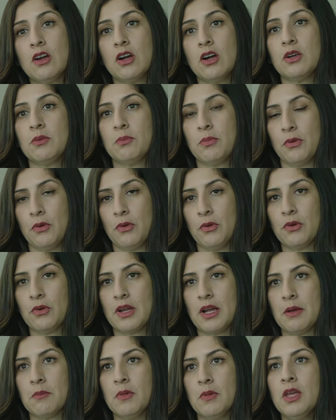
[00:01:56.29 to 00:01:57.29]
our
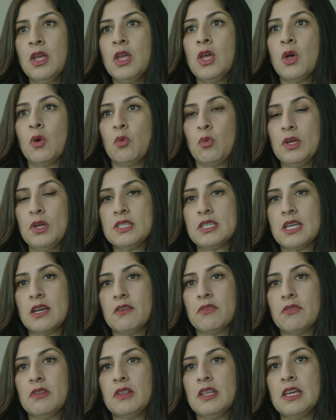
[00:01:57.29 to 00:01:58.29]
program, we
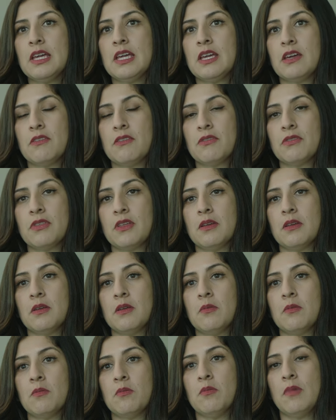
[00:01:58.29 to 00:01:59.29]
definitely give
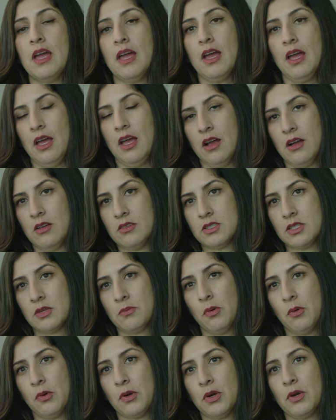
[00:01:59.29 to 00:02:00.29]
them
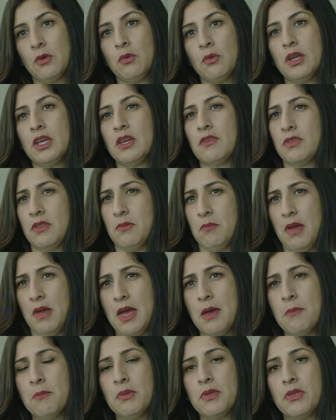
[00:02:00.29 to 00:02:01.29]
support, we give them
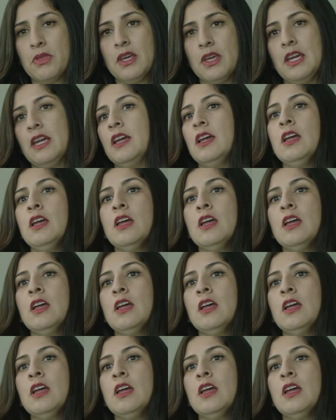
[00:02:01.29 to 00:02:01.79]
empathy.